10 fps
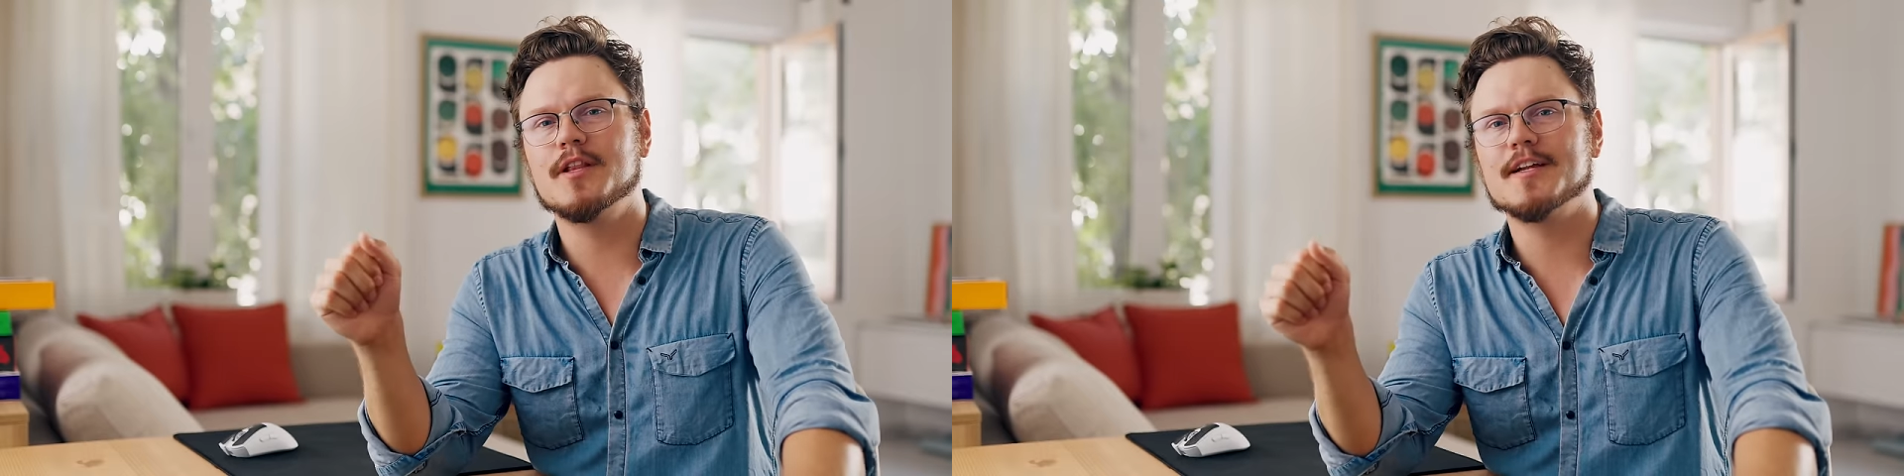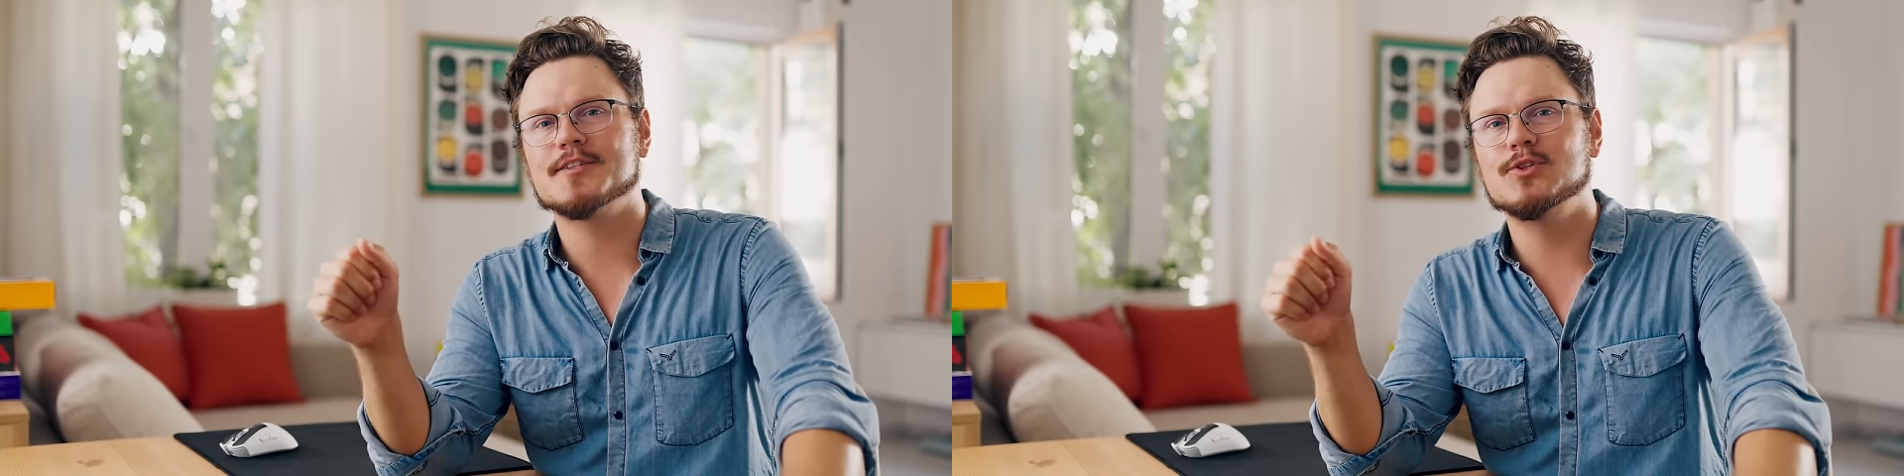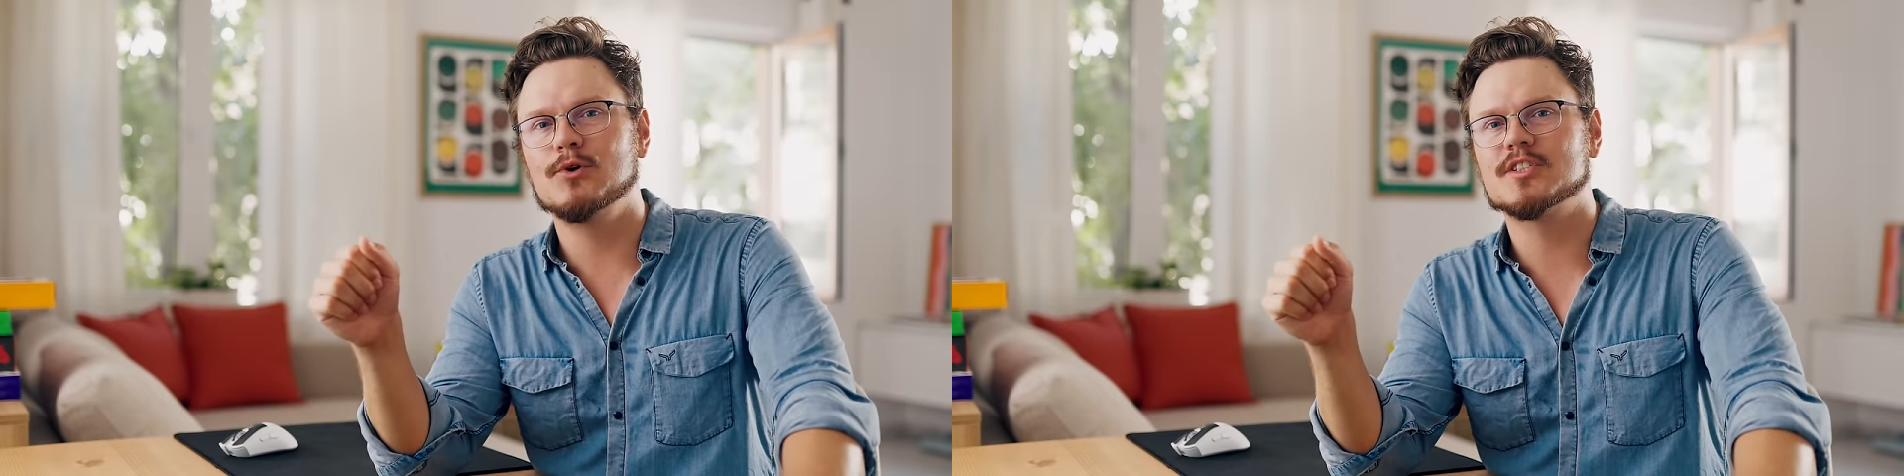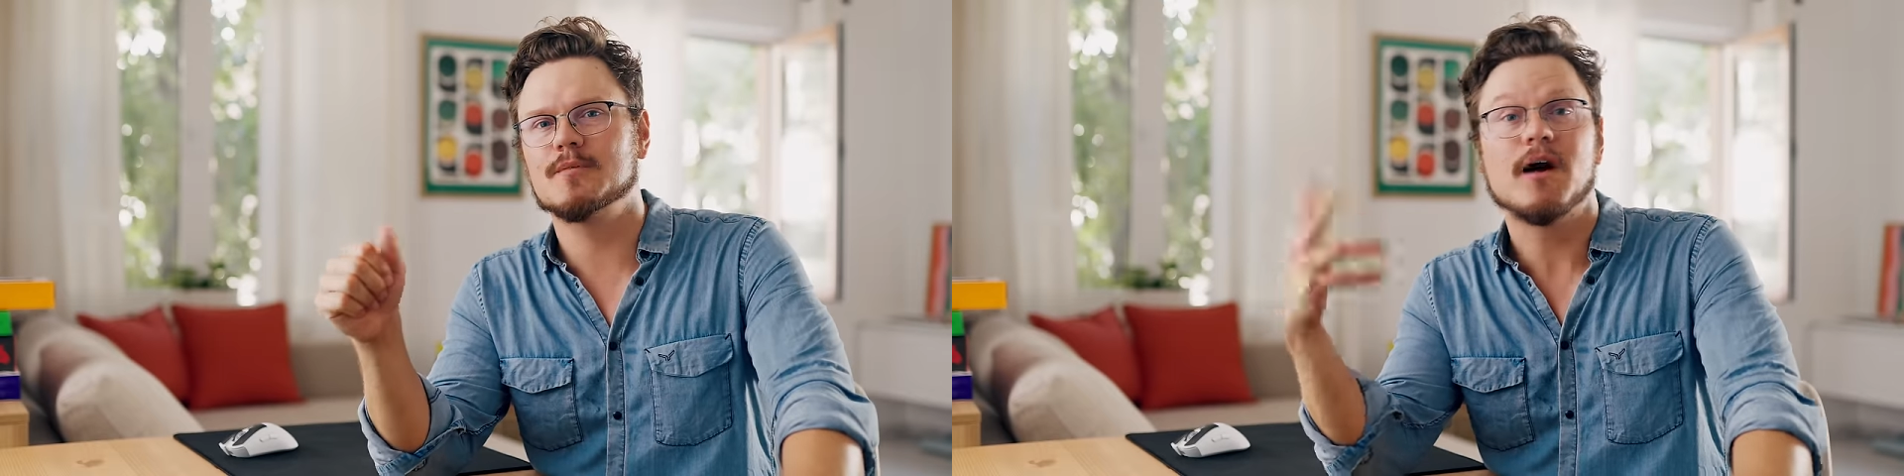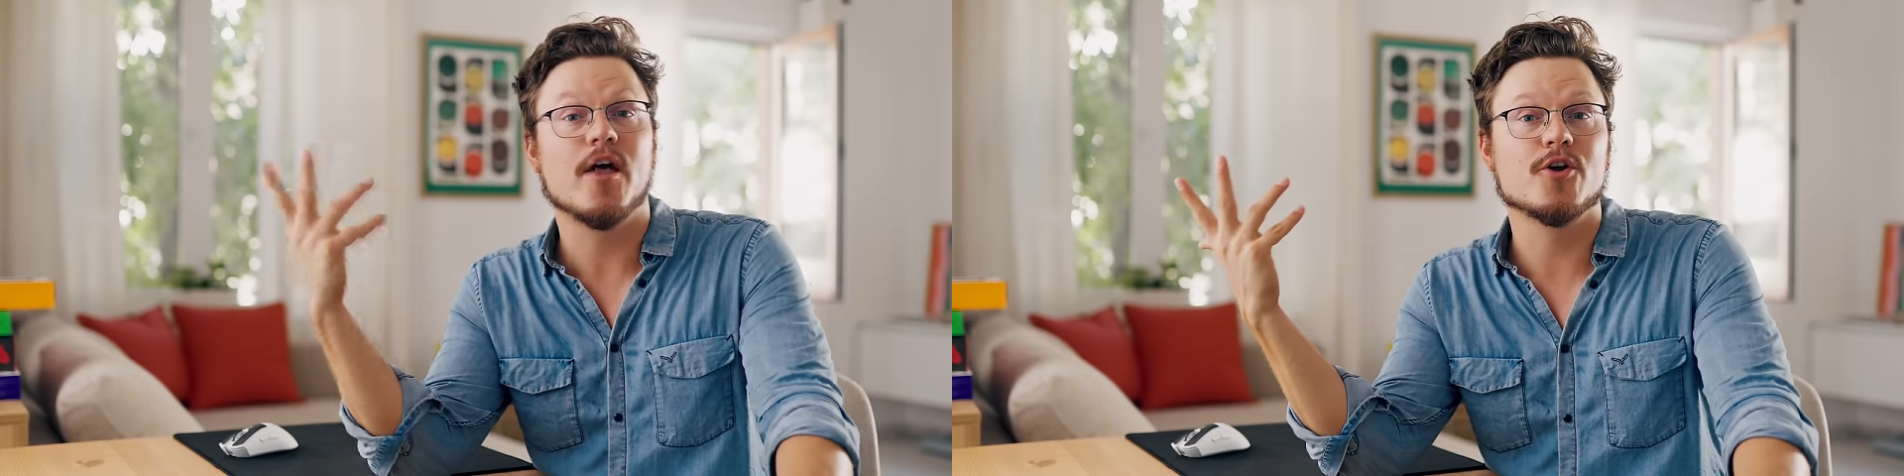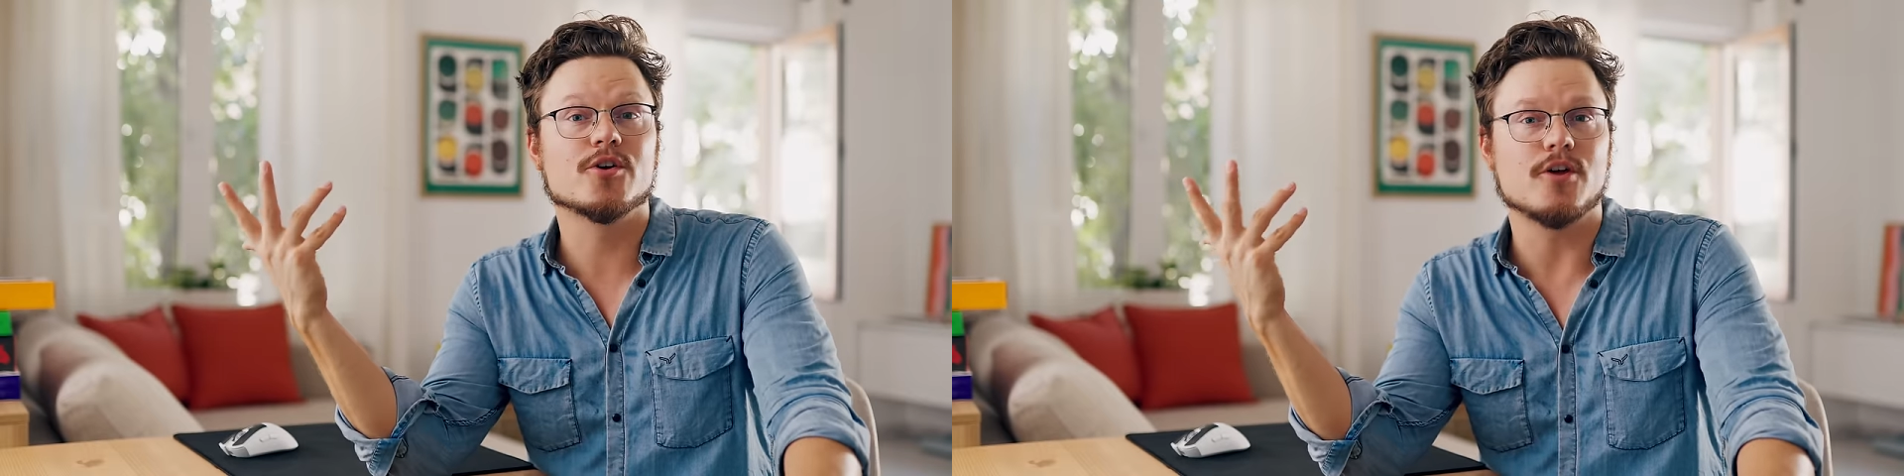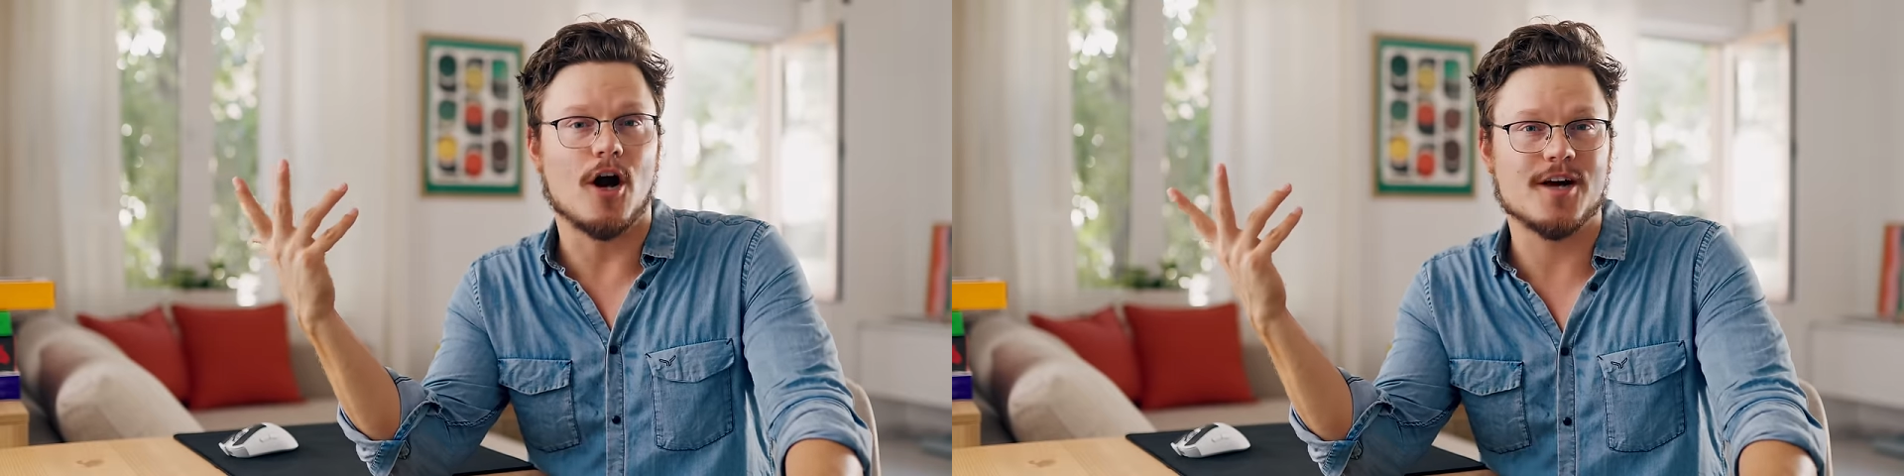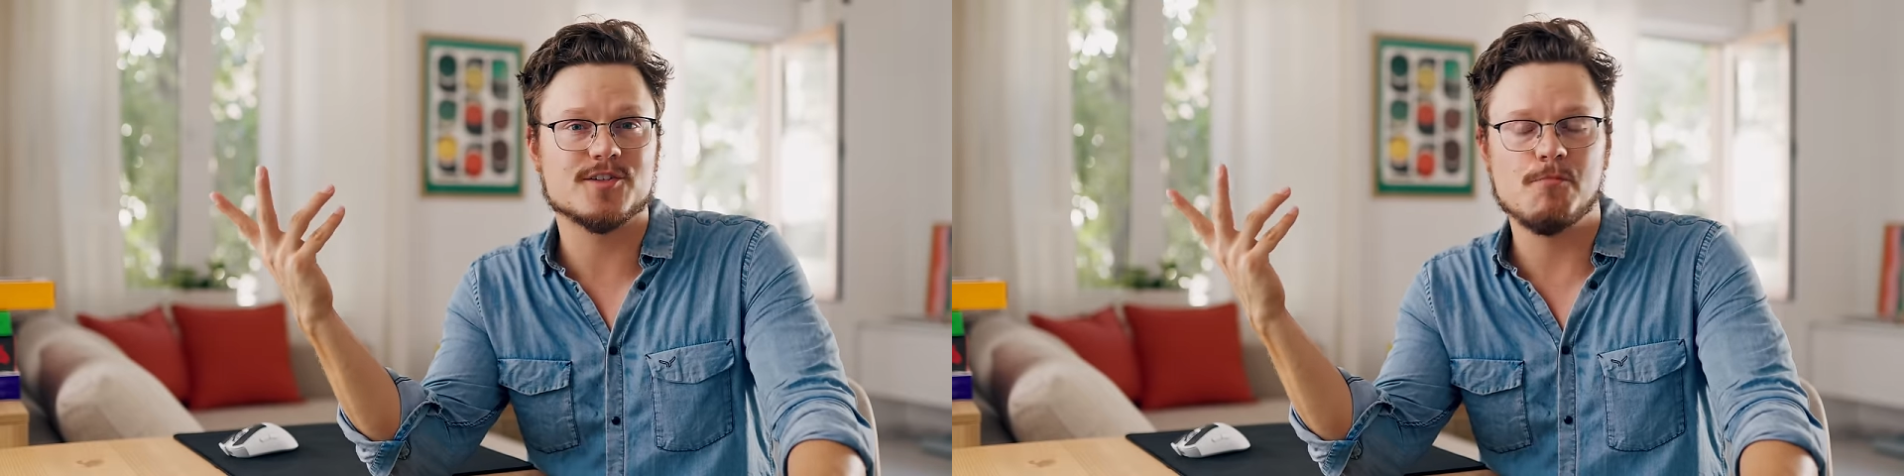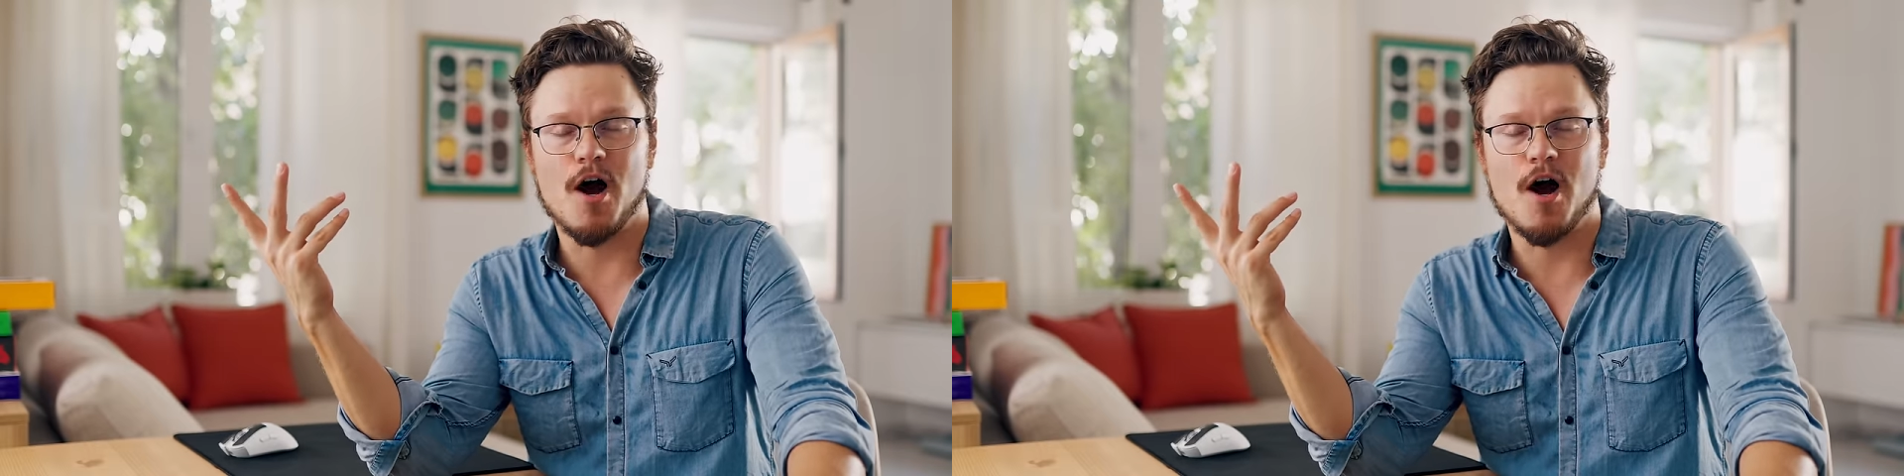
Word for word: let us know some other awesome